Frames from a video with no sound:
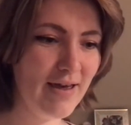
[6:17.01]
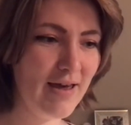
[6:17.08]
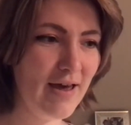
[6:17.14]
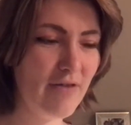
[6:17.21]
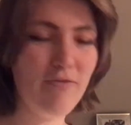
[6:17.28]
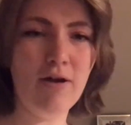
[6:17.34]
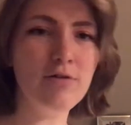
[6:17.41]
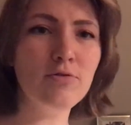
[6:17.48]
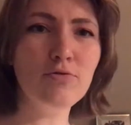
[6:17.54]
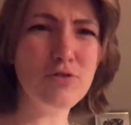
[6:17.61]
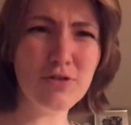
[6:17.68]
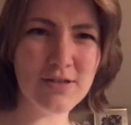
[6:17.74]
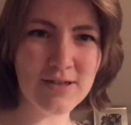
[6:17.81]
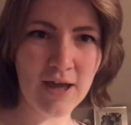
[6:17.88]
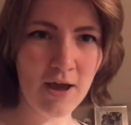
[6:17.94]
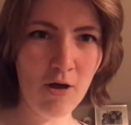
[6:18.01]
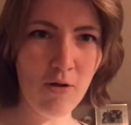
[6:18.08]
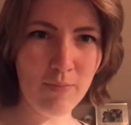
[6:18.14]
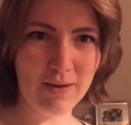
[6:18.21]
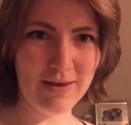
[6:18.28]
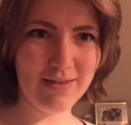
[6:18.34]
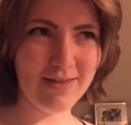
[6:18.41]
Right, don't just tell
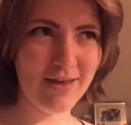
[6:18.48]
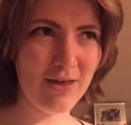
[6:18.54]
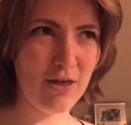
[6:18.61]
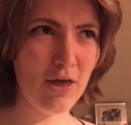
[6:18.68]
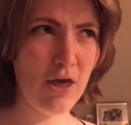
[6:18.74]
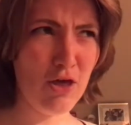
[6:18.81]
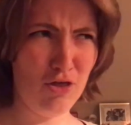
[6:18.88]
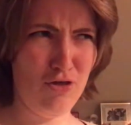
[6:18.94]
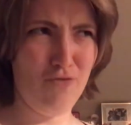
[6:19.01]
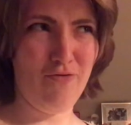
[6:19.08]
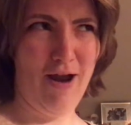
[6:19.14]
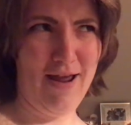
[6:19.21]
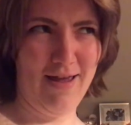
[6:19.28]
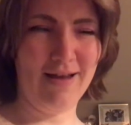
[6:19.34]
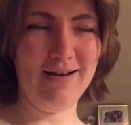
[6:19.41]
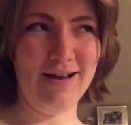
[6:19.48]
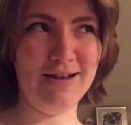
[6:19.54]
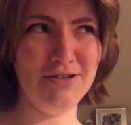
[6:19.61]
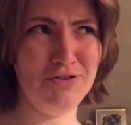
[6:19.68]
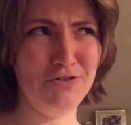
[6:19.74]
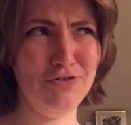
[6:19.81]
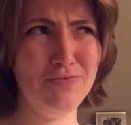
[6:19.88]
me that she
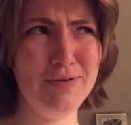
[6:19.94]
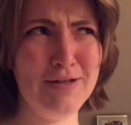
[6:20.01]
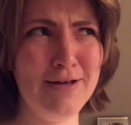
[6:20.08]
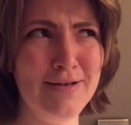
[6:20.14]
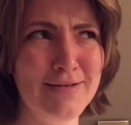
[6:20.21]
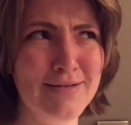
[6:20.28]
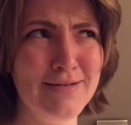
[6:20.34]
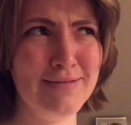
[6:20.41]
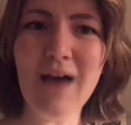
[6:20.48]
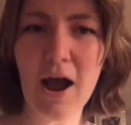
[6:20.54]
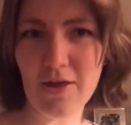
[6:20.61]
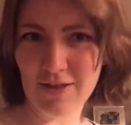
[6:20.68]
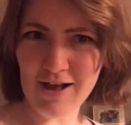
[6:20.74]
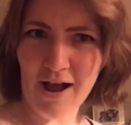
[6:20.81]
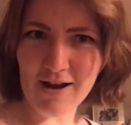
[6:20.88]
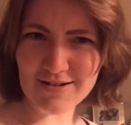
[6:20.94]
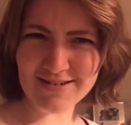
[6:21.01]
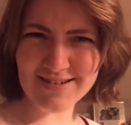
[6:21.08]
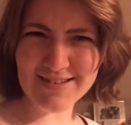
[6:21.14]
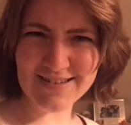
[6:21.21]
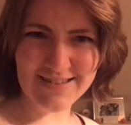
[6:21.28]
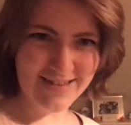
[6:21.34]
recognised you, because the character
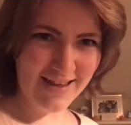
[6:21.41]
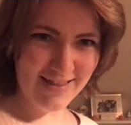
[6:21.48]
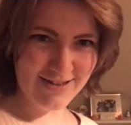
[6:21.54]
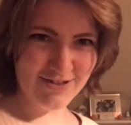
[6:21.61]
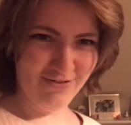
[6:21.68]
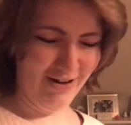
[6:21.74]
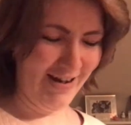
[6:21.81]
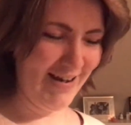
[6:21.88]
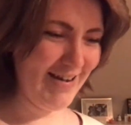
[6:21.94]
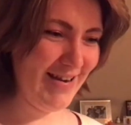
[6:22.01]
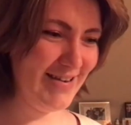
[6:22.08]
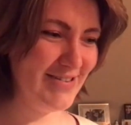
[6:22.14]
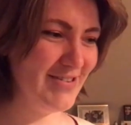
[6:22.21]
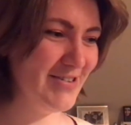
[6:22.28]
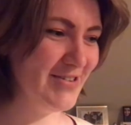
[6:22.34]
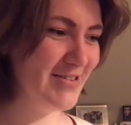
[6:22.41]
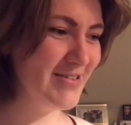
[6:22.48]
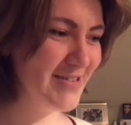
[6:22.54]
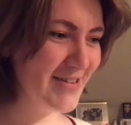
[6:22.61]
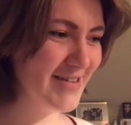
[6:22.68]
didn't say that she recognised you.